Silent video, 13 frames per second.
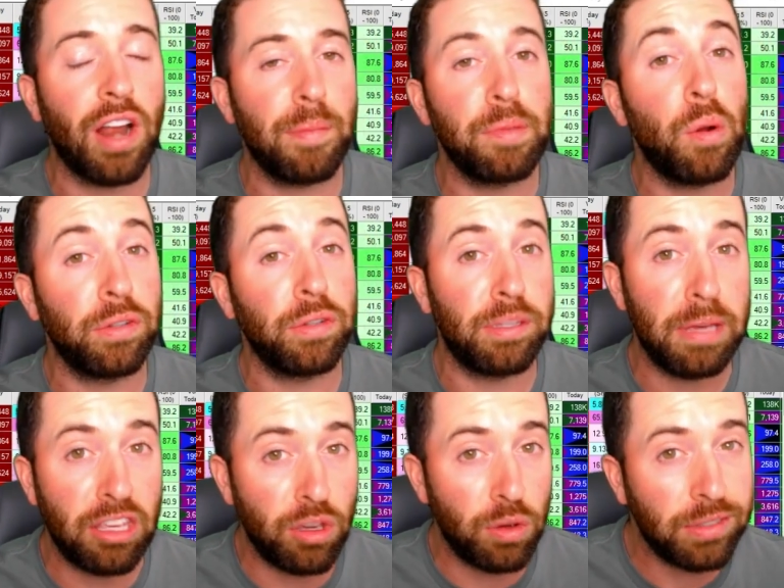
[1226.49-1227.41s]
I'm going to be
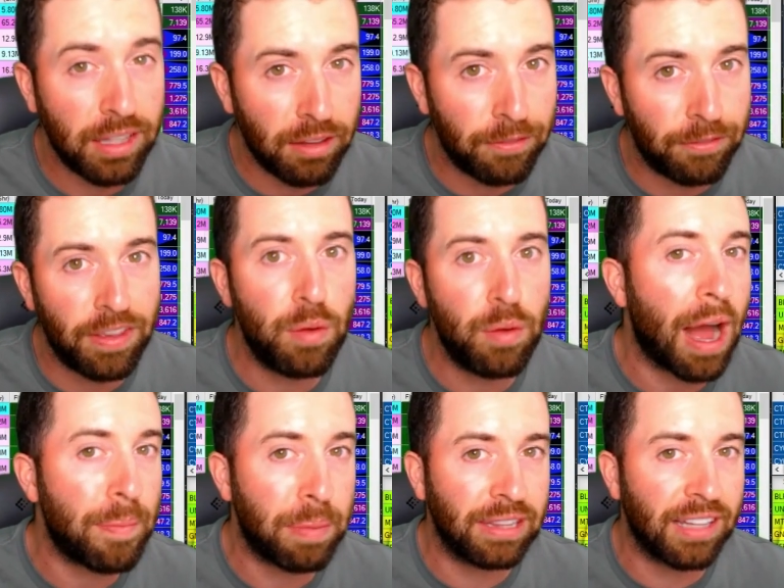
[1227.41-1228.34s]
using the
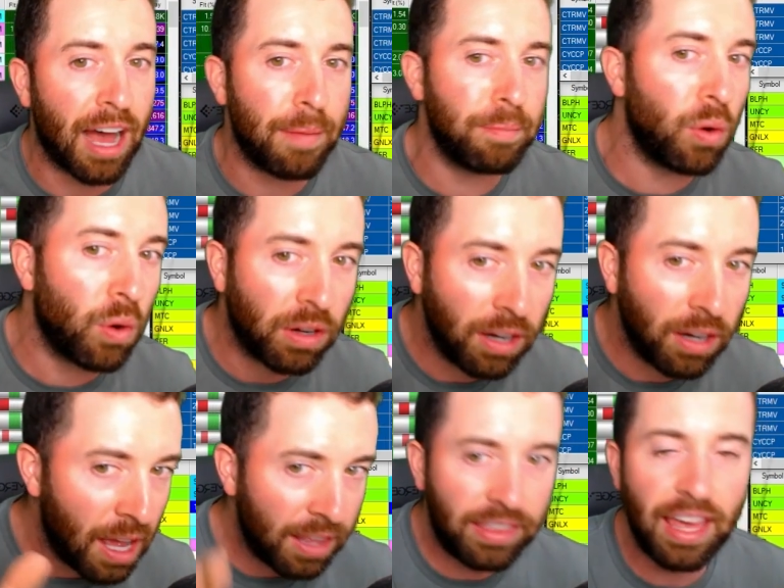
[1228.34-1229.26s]
VWAP a lot more
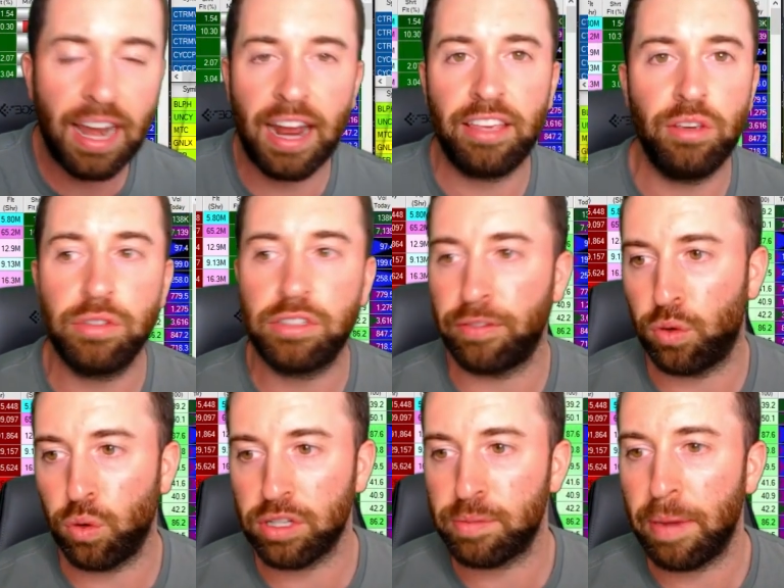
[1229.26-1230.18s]
than I use, of
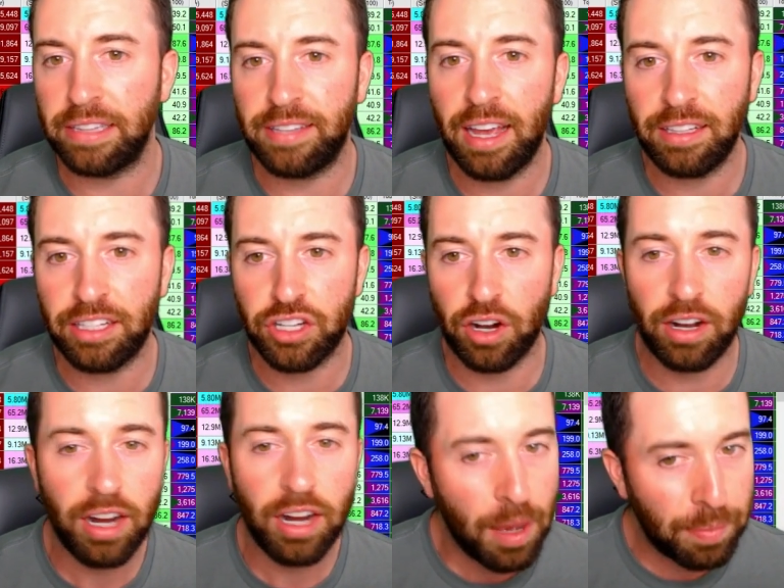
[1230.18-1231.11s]
course, my daily chart,